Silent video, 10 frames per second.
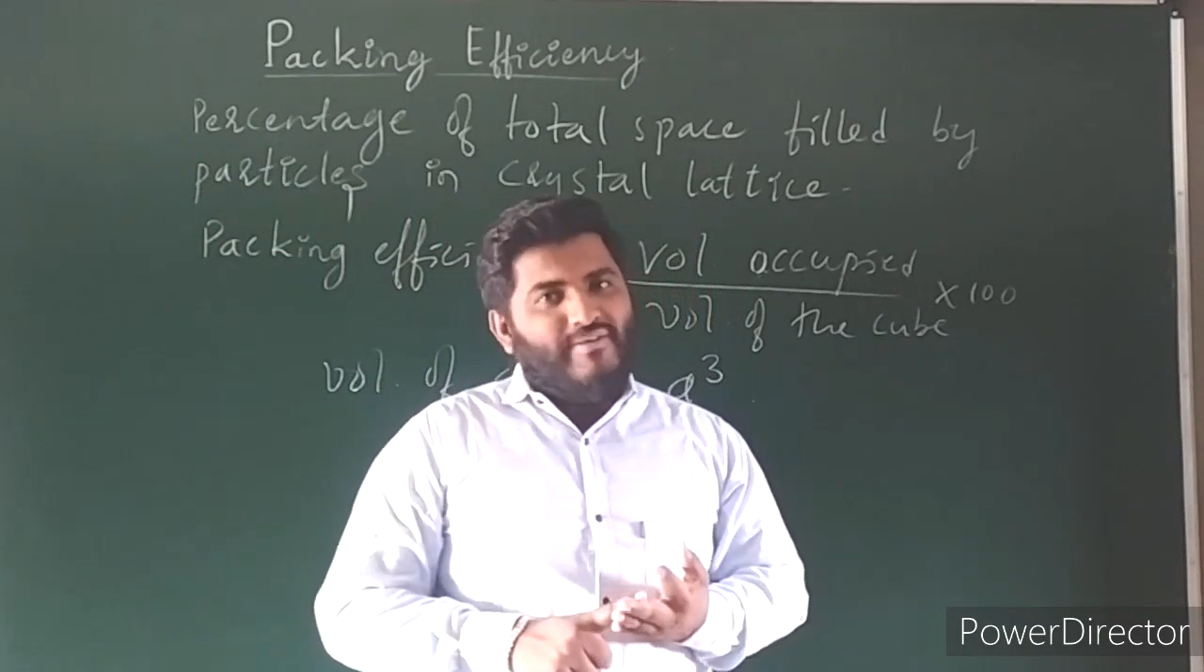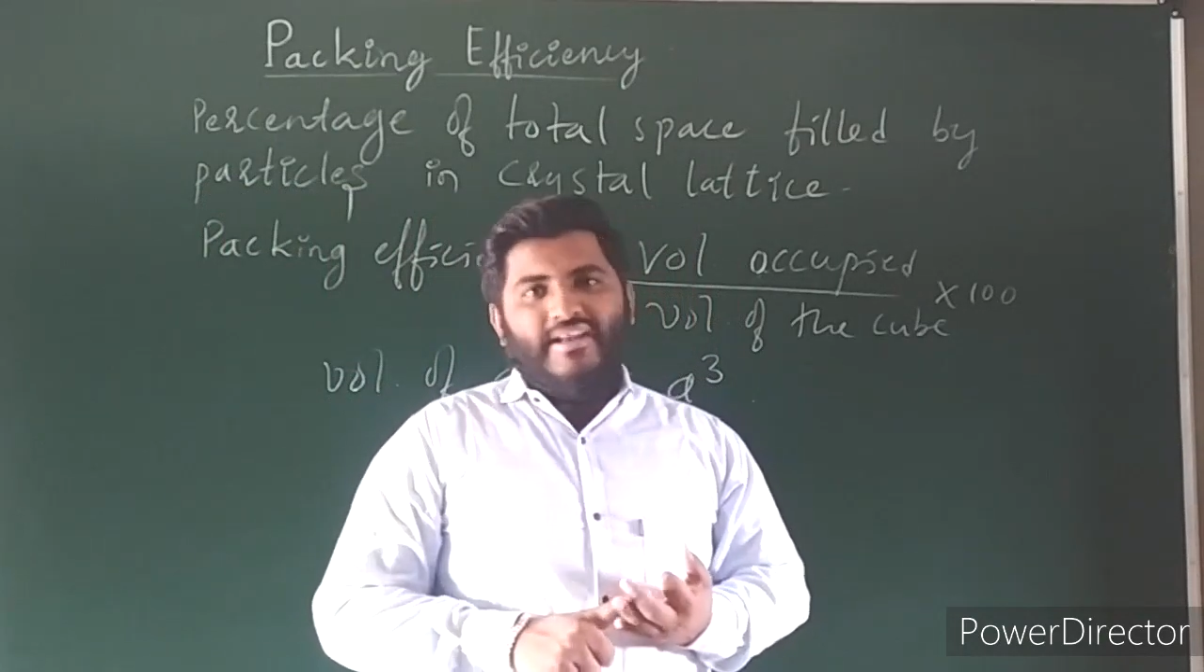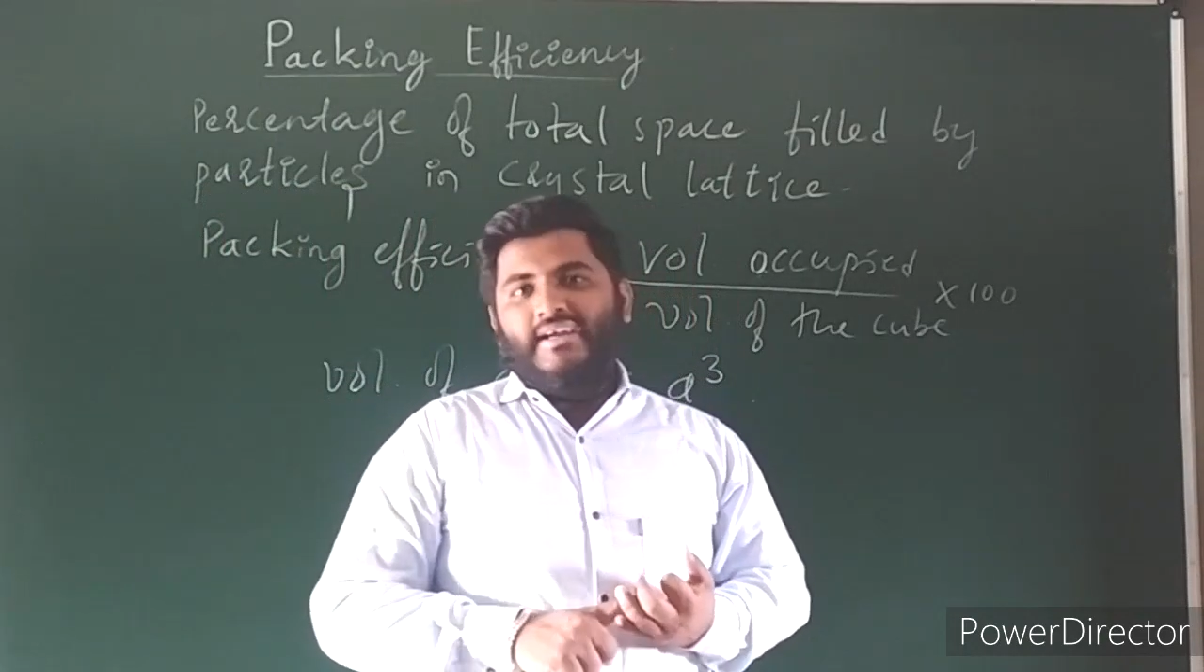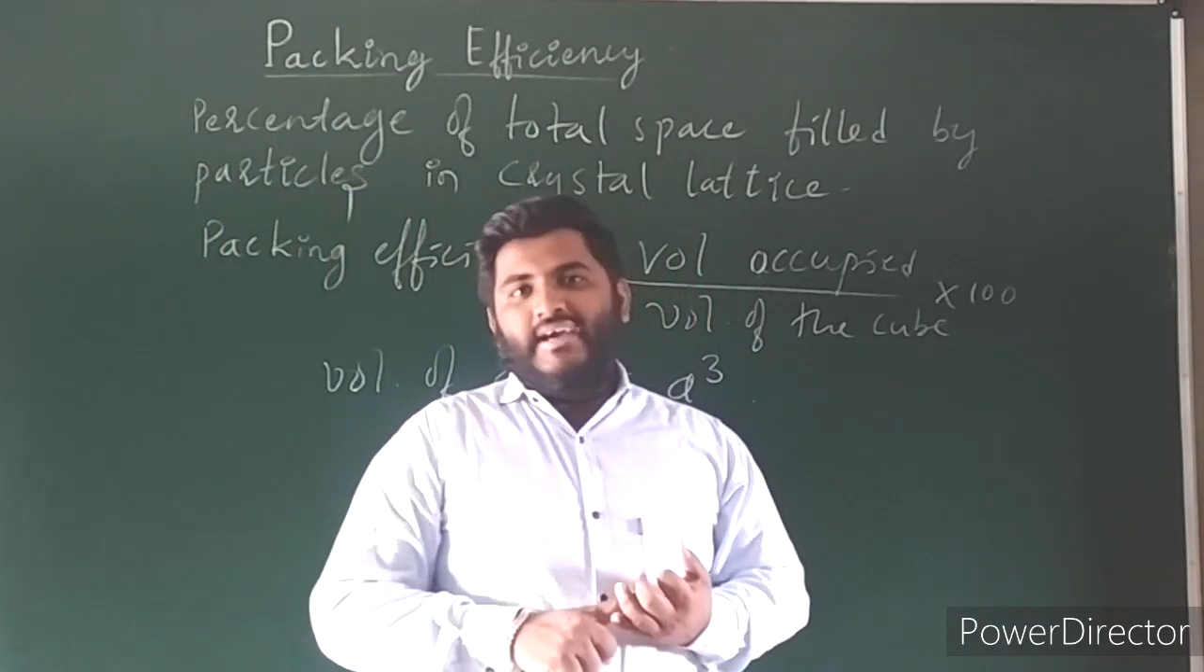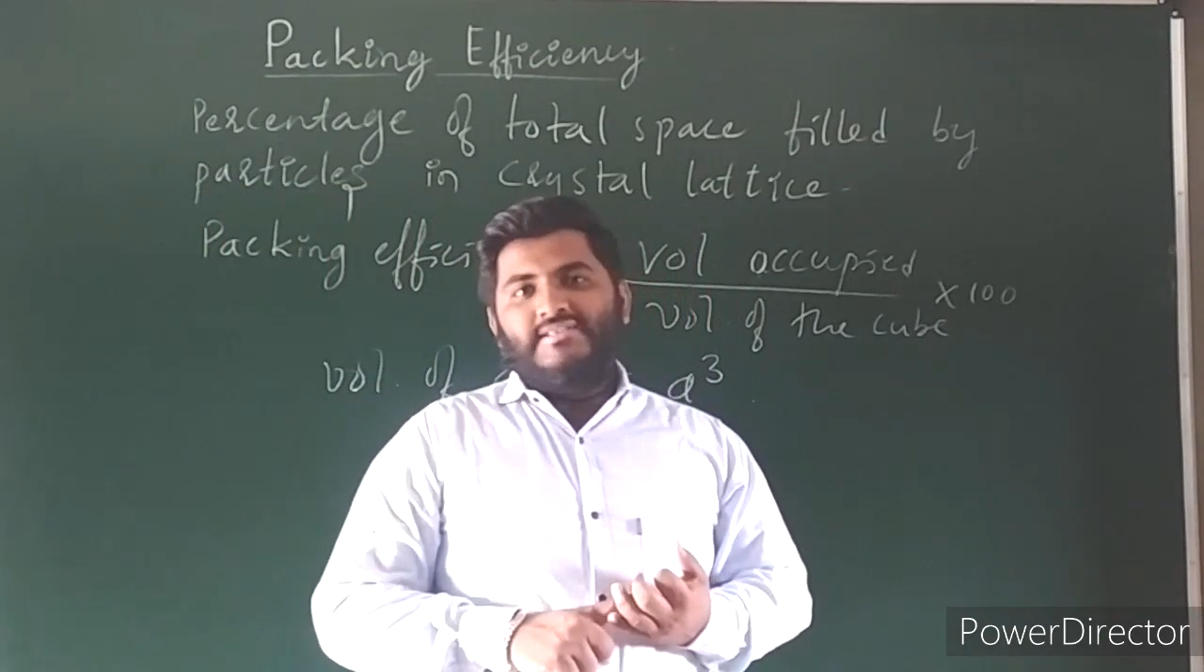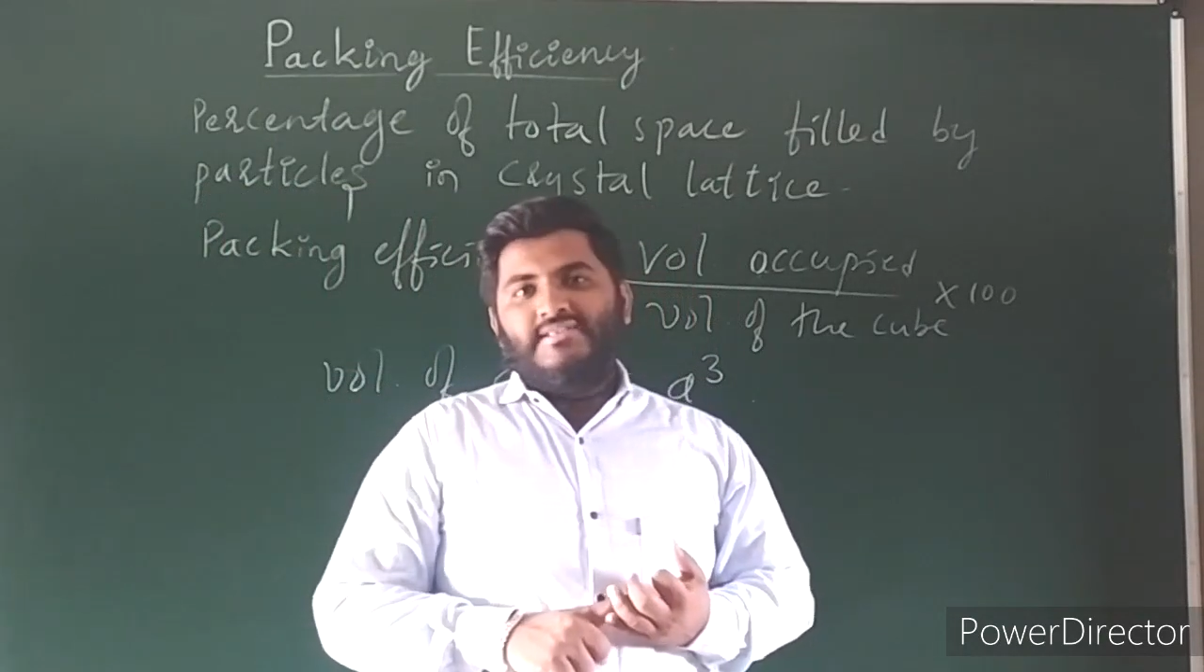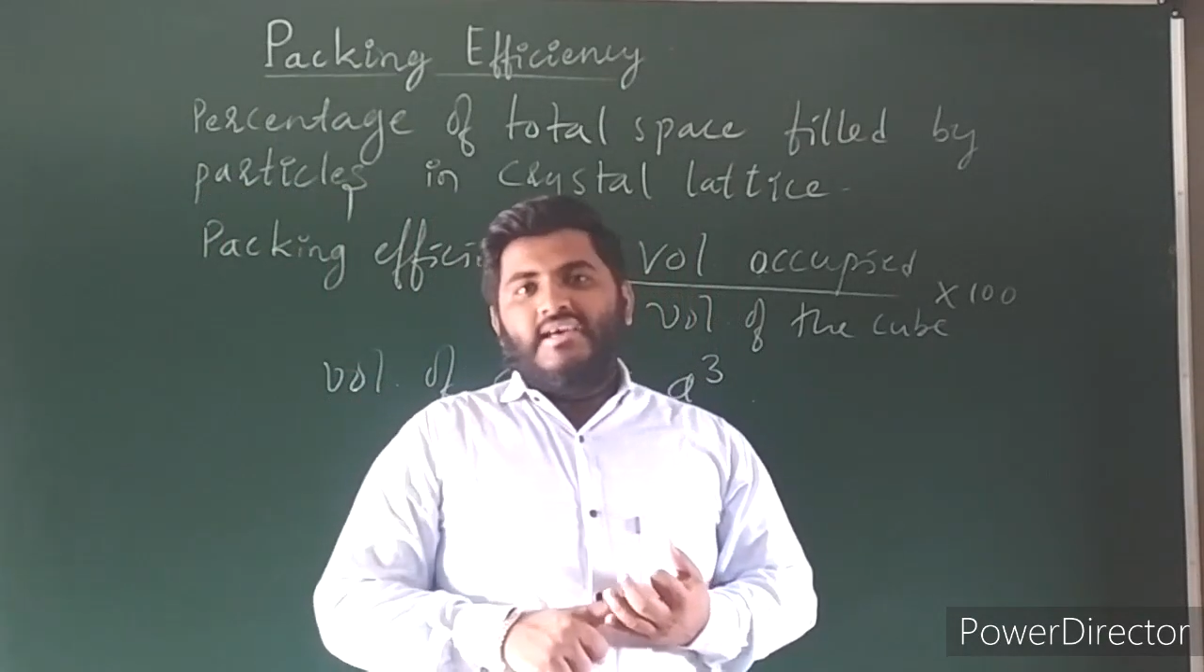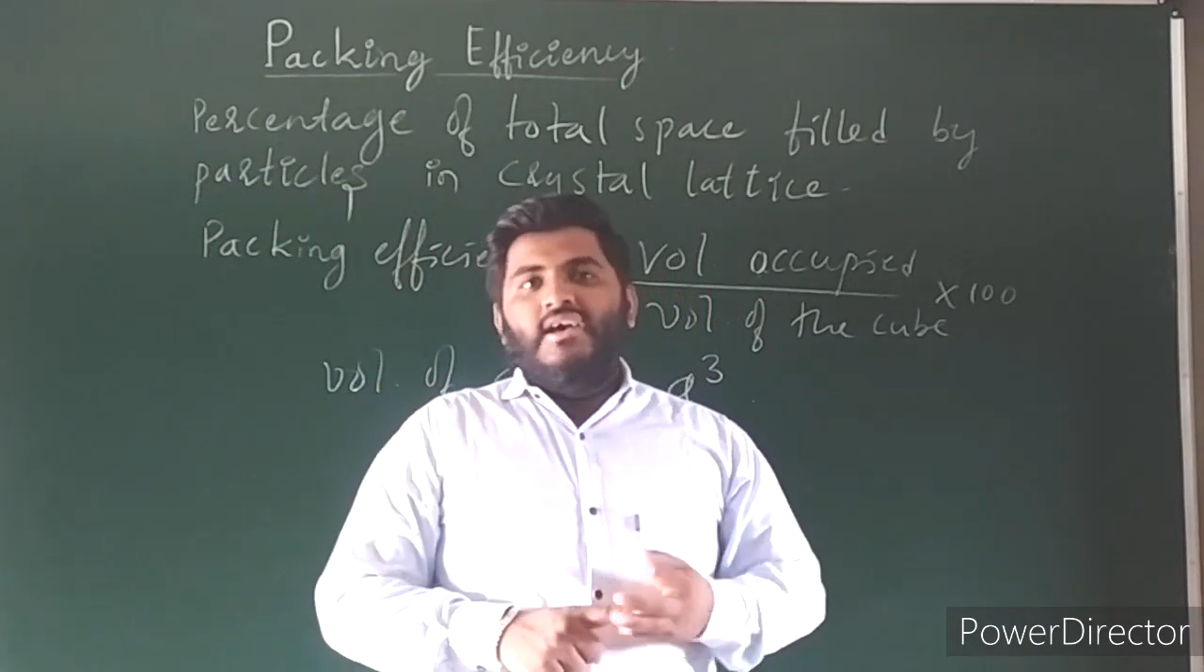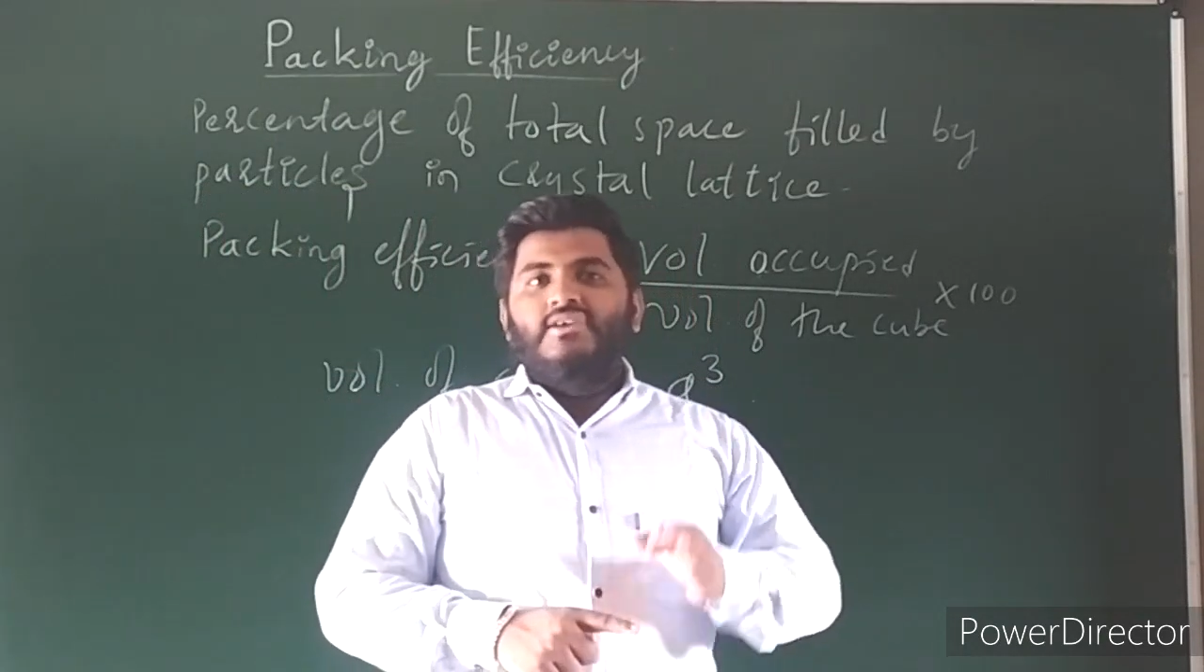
cubic lattice.